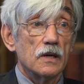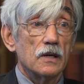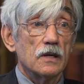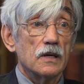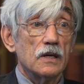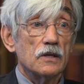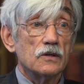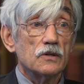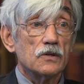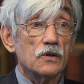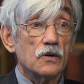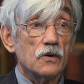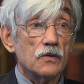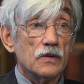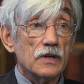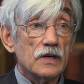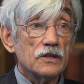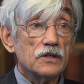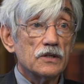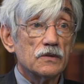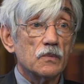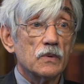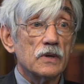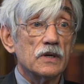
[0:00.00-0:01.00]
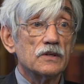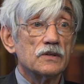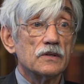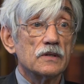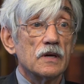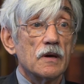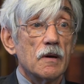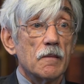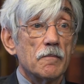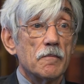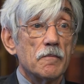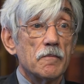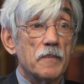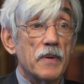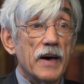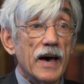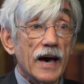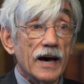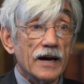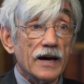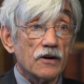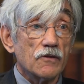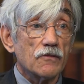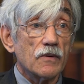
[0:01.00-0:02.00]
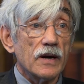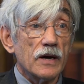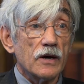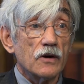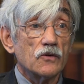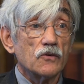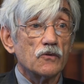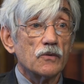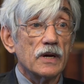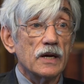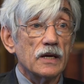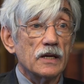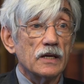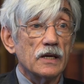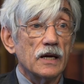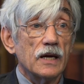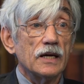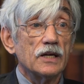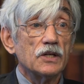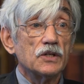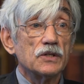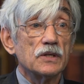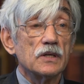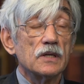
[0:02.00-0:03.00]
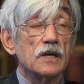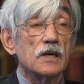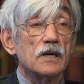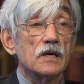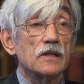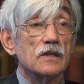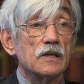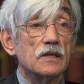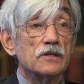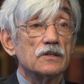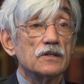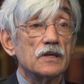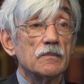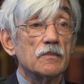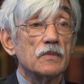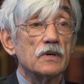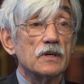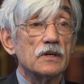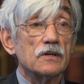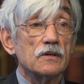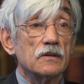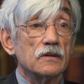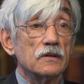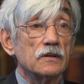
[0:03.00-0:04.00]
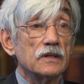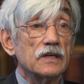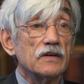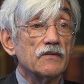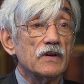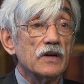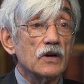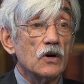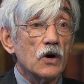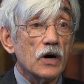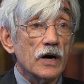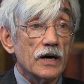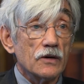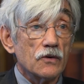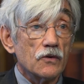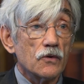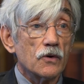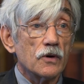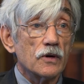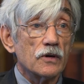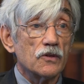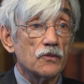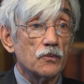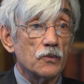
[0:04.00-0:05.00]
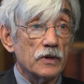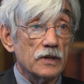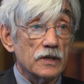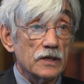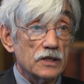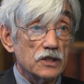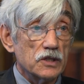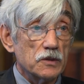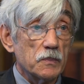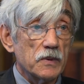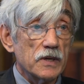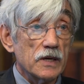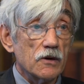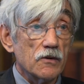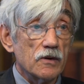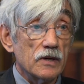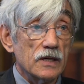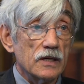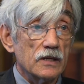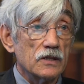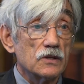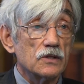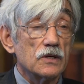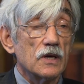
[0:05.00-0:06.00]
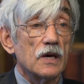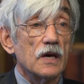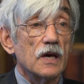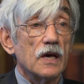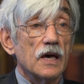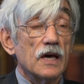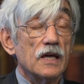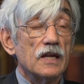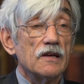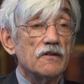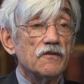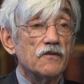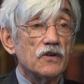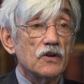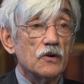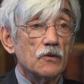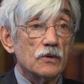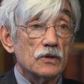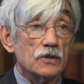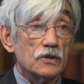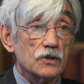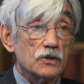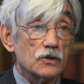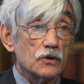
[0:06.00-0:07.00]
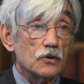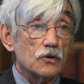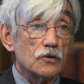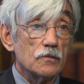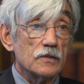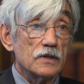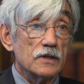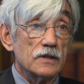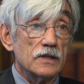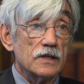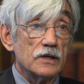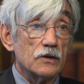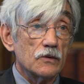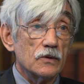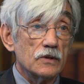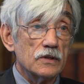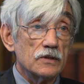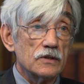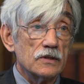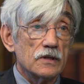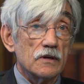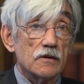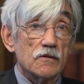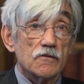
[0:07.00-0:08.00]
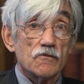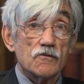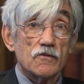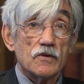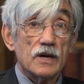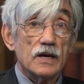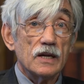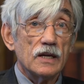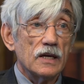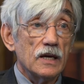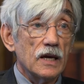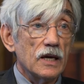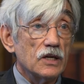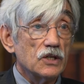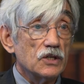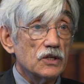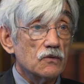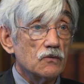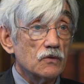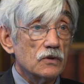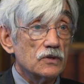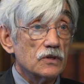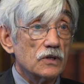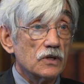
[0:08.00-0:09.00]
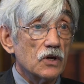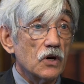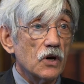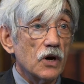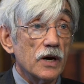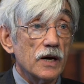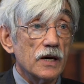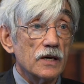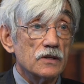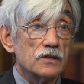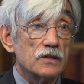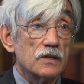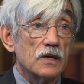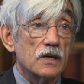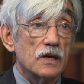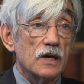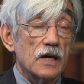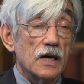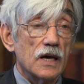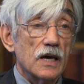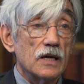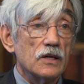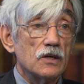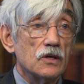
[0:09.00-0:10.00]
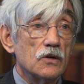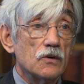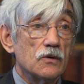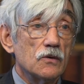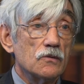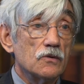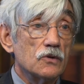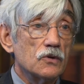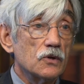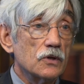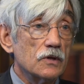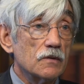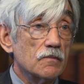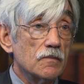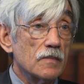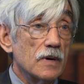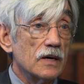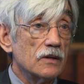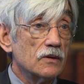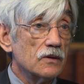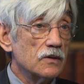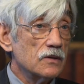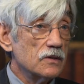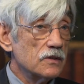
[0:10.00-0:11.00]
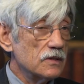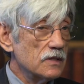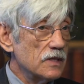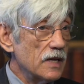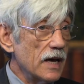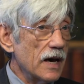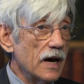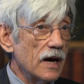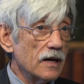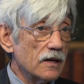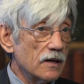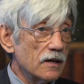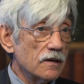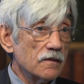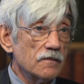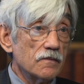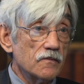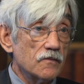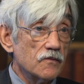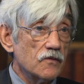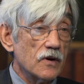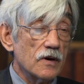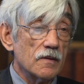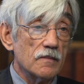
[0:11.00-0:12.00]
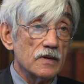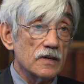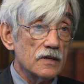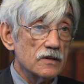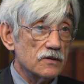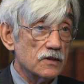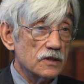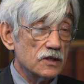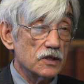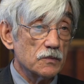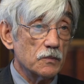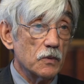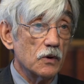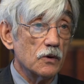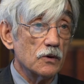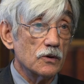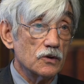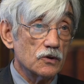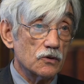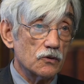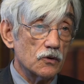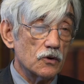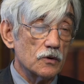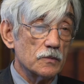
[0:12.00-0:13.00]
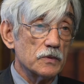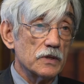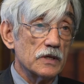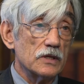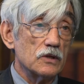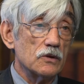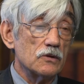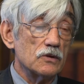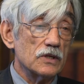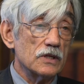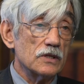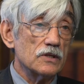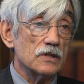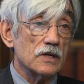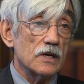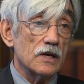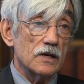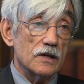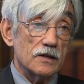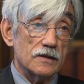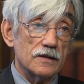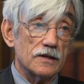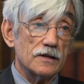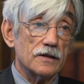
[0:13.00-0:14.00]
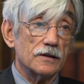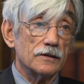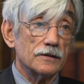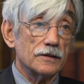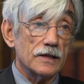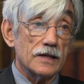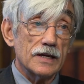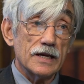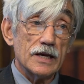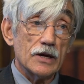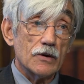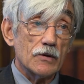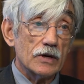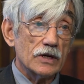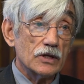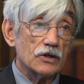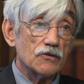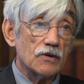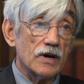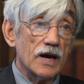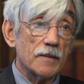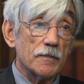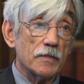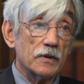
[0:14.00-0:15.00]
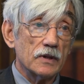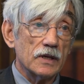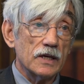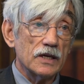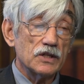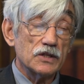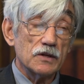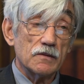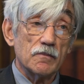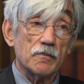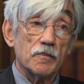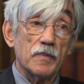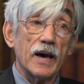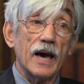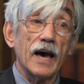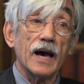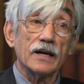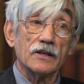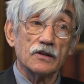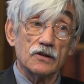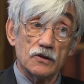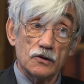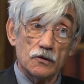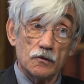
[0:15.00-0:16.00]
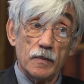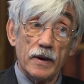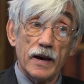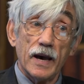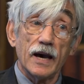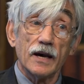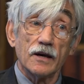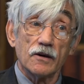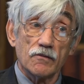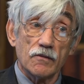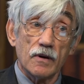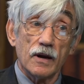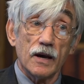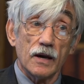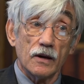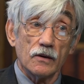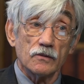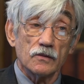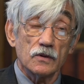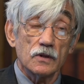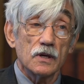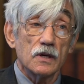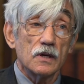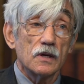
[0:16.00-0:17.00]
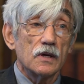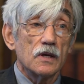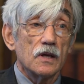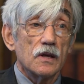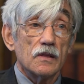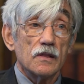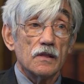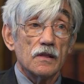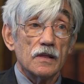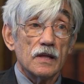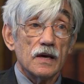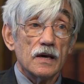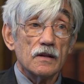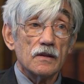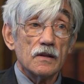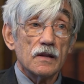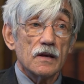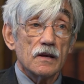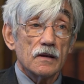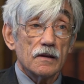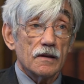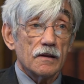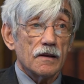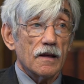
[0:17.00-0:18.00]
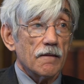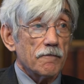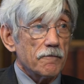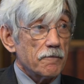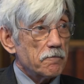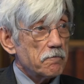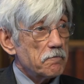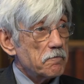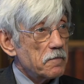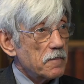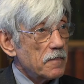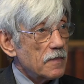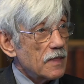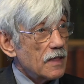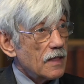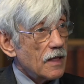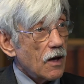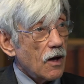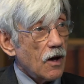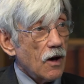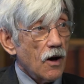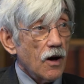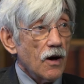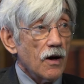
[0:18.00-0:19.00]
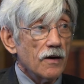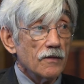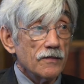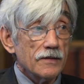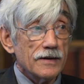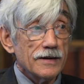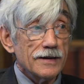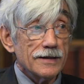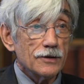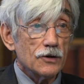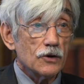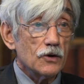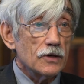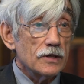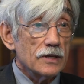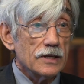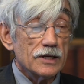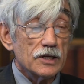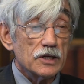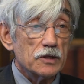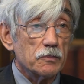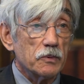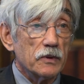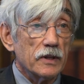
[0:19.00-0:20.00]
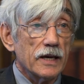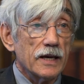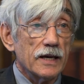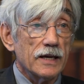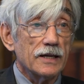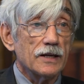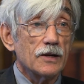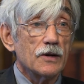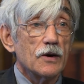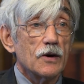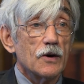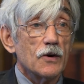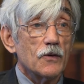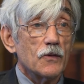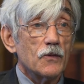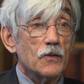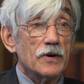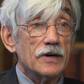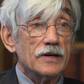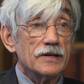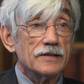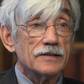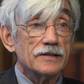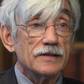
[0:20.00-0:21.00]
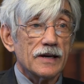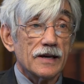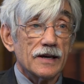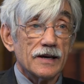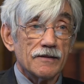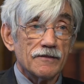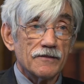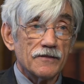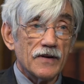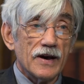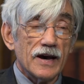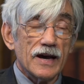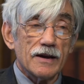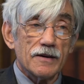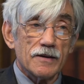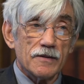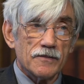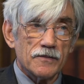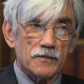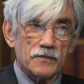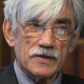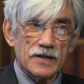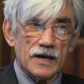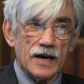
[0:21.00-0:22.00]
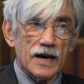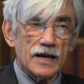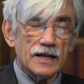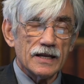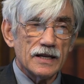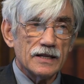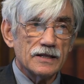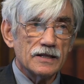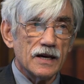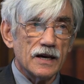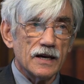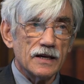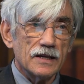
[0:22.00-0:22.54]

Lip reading: And so this was background radiation that somebody living on Earth would experience. And if you assume that radiation was a cause, and you took Muller's data from his exposed groups and you just did a linear extrapolation back to background, then all that it could explain was a tiny,